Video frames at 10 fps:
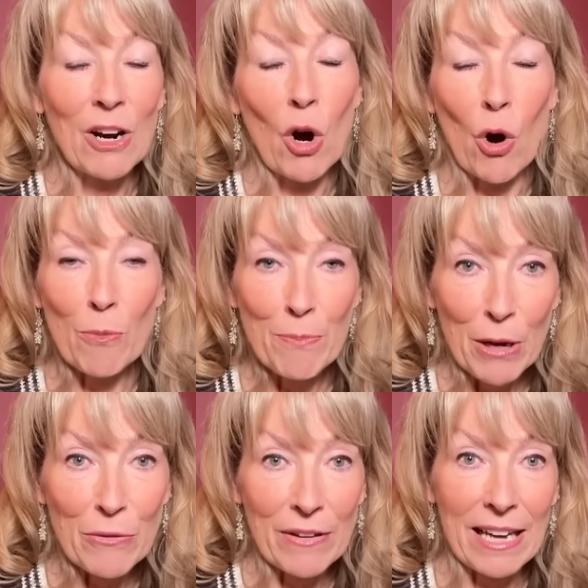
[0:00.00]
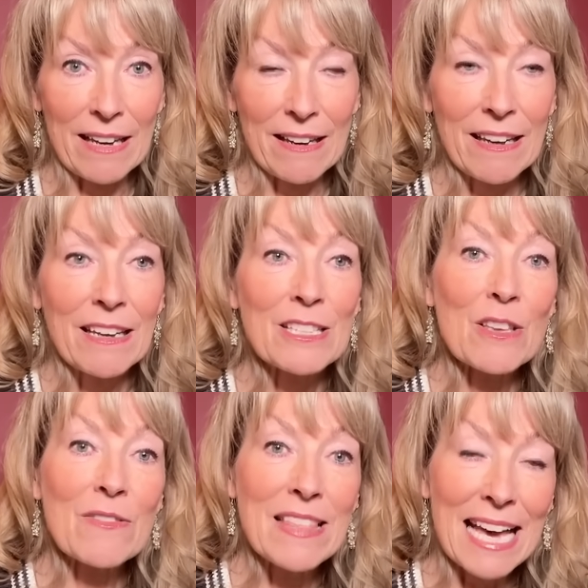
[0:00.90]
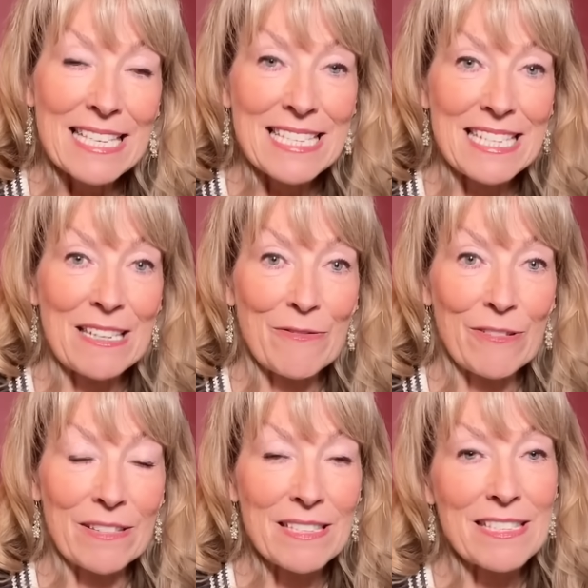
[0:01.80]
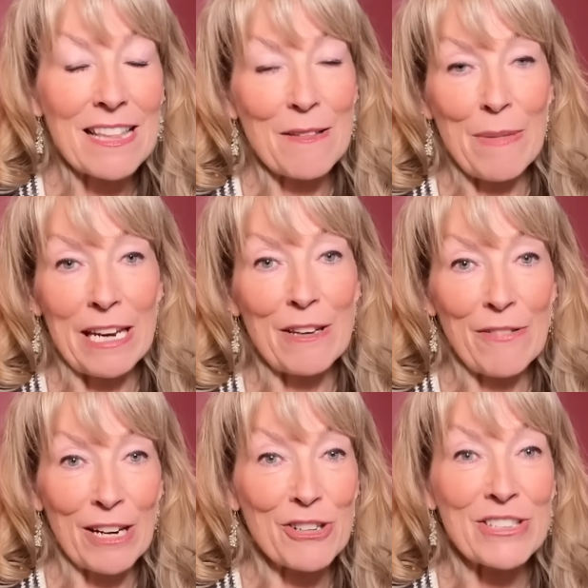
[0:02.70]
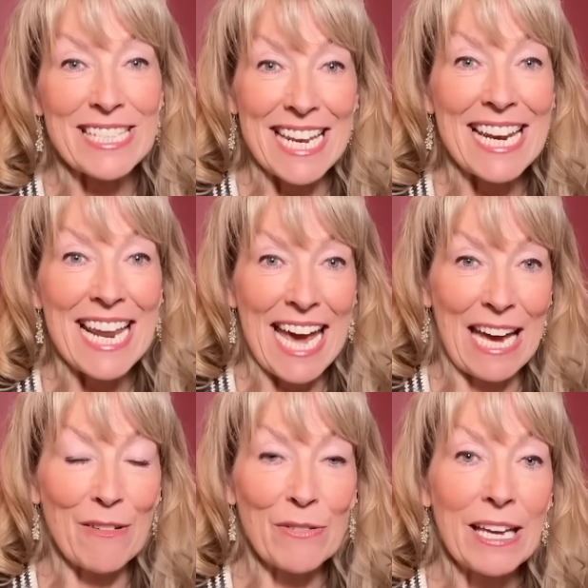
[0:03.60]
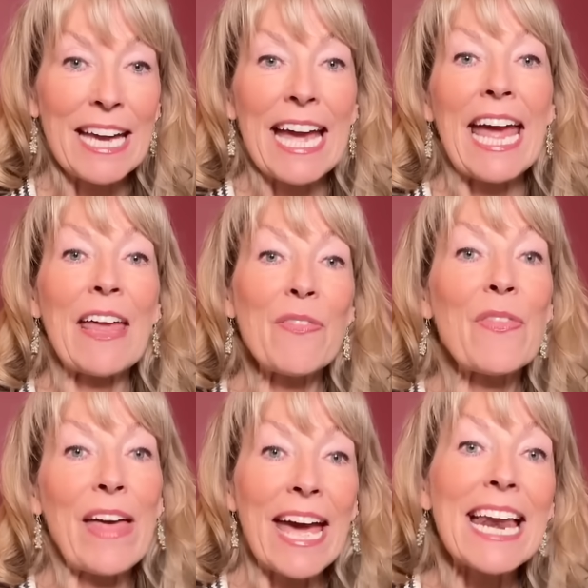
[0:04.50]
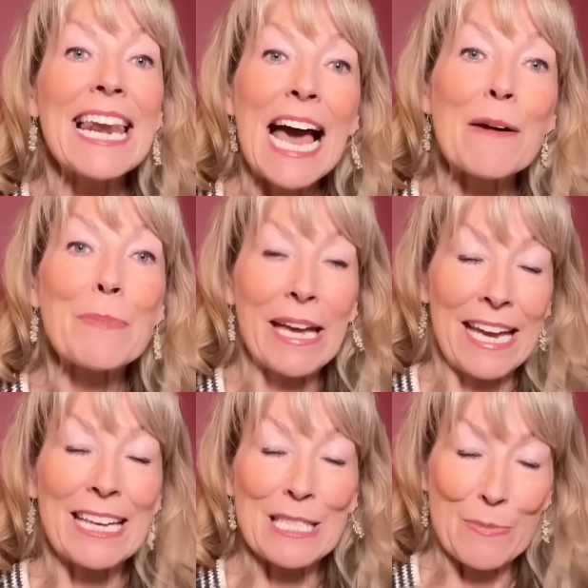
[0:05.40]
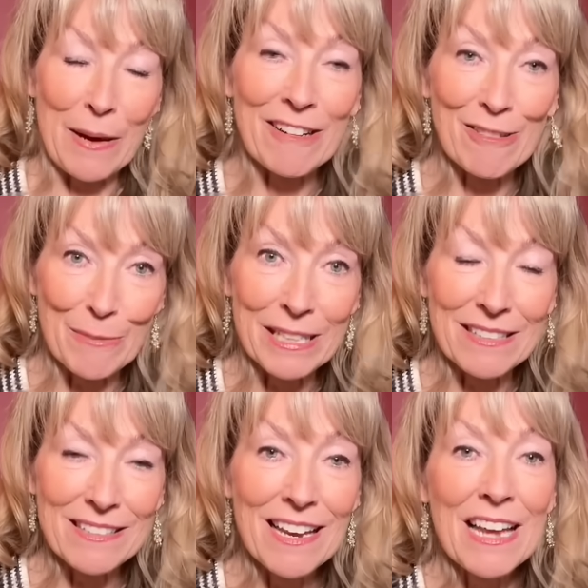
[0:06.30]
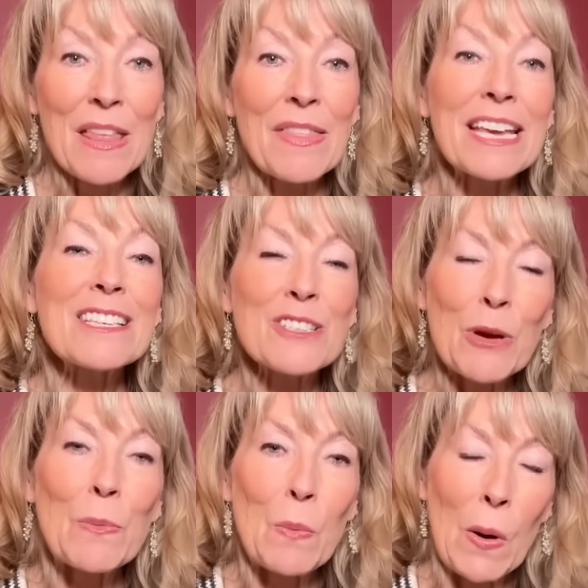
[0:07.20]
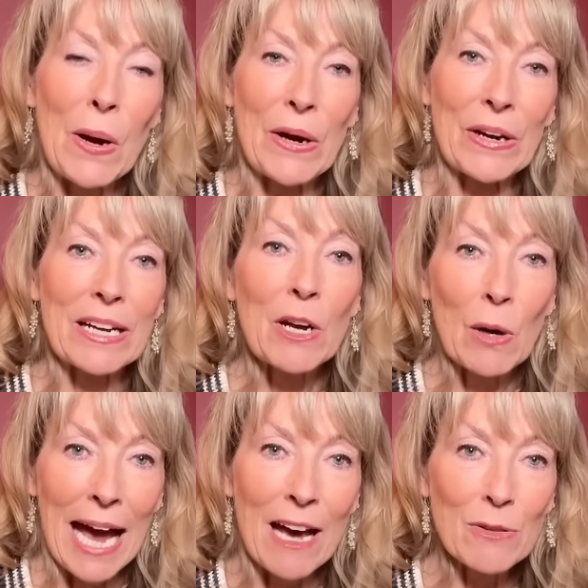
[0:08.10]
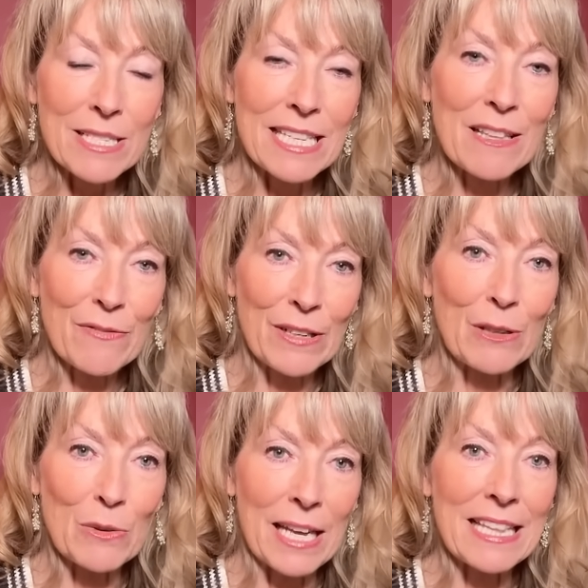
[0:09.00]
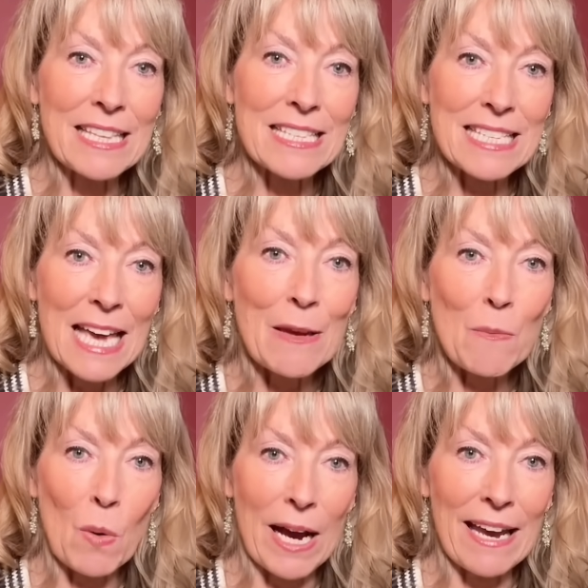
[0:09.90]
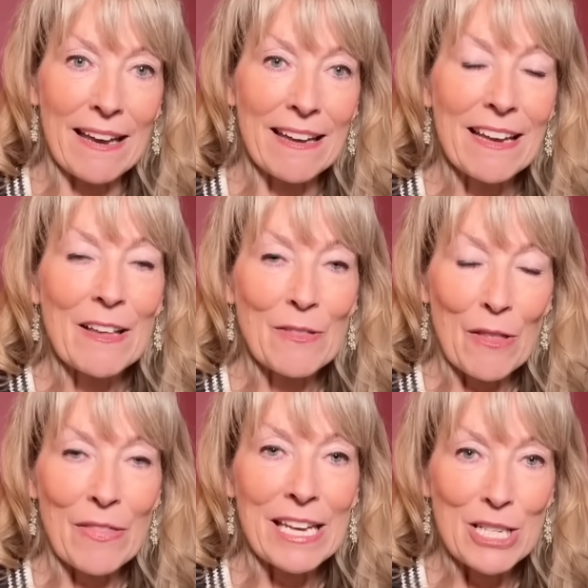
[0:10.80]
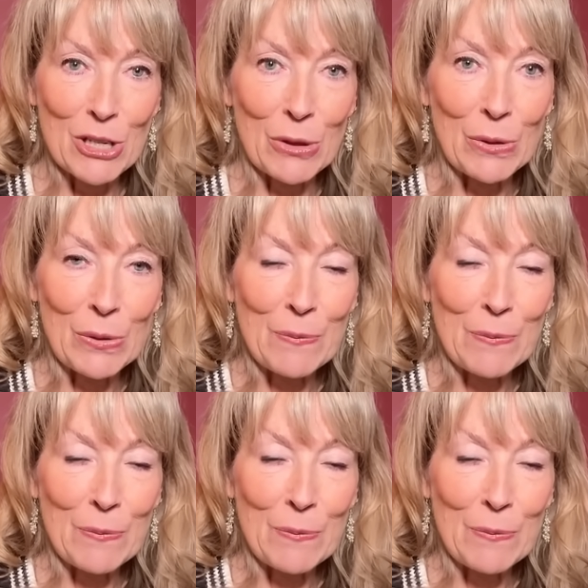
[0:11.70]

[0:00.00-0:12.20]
on BOVAER. So that's the difference that the manufacturers didn't have in their lab experiment. Things don't work out in the field in the same way that they do